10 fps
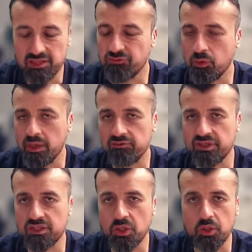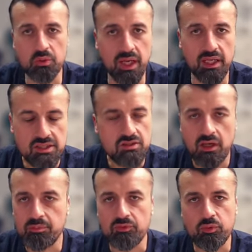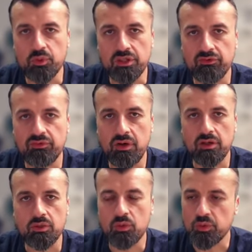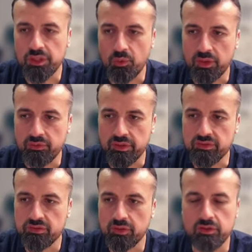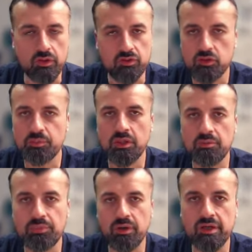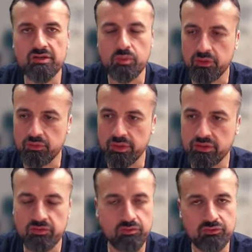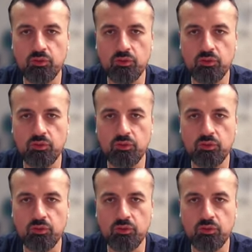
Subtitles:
any format video, any type of audio file, whether it's super compressed, whether it's